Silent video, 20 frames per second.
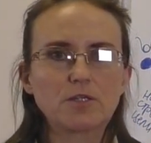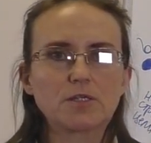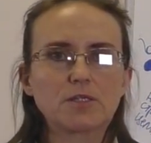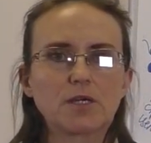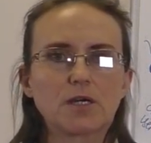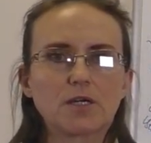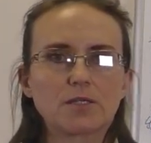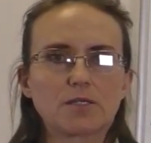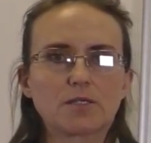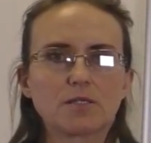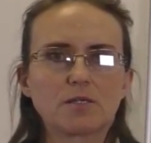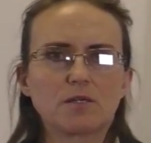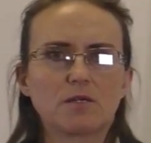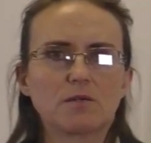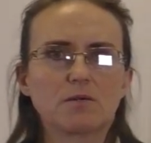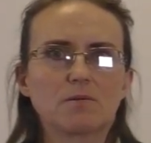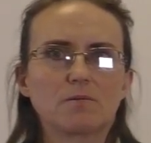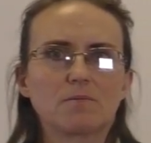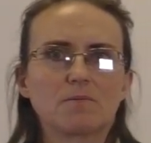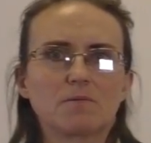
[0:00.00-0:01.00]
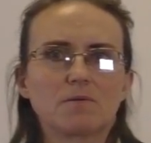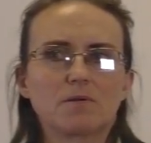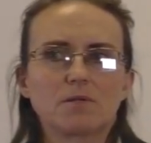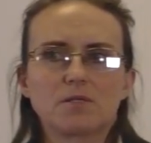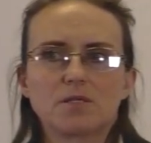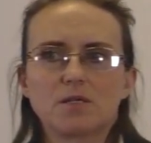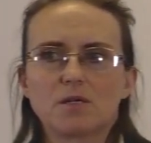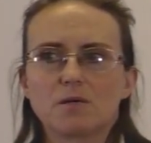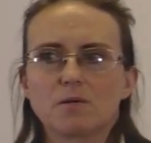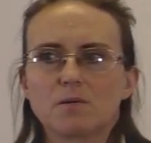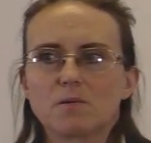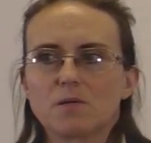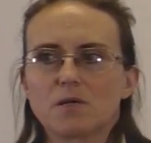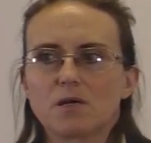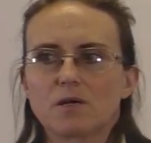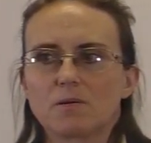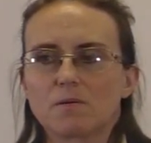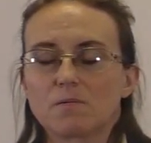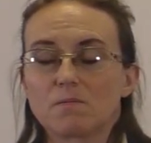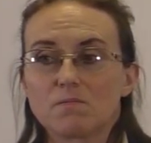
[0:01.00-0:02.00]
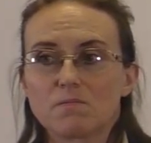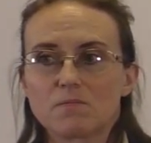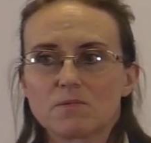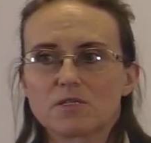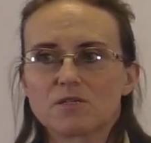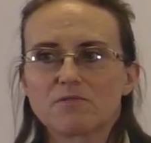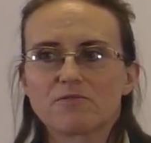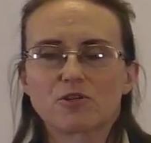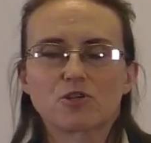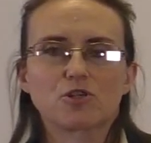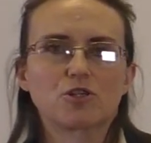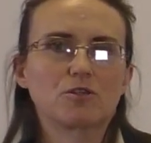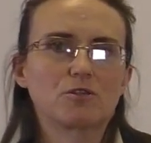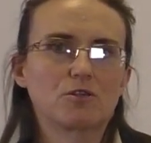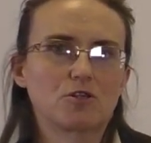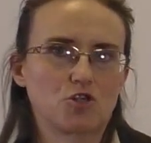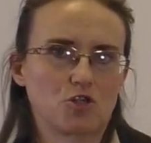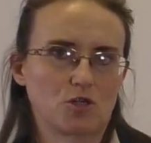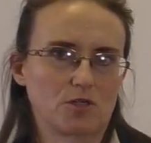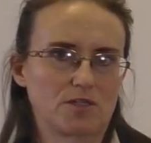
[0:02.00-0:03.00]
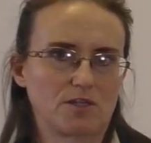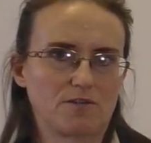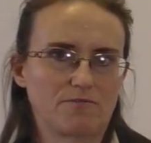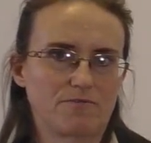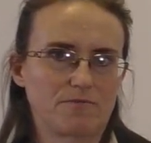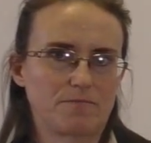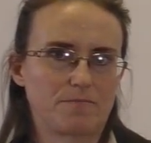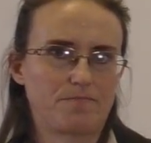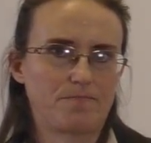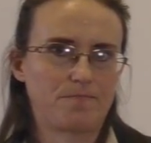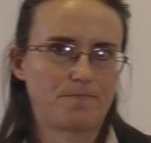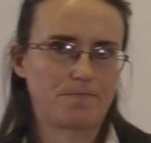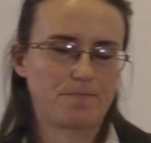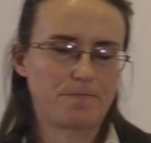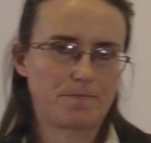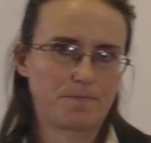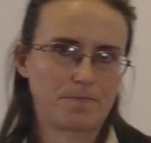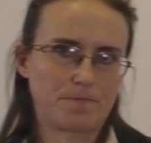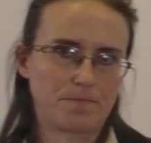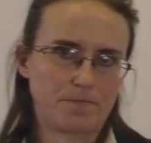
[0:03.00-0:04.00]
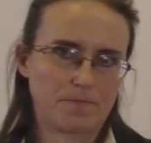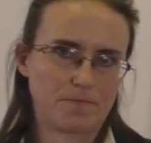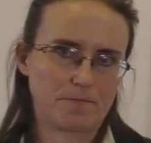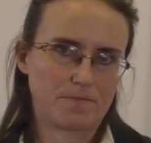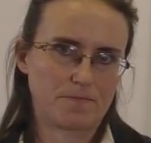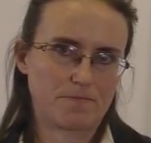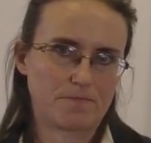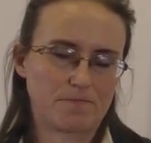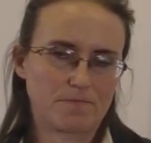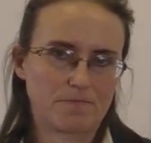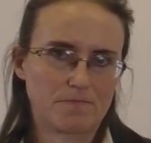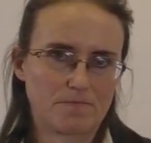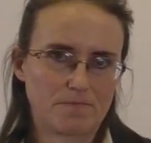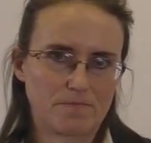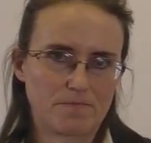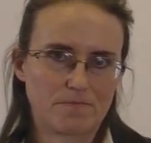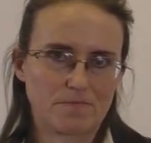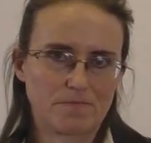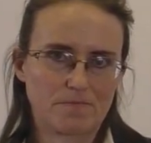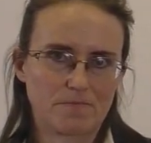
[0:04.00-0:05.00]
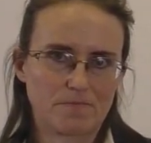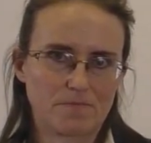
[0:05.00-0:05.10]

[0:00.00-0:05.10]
That is what you achieved. Gained a lot of fruit here.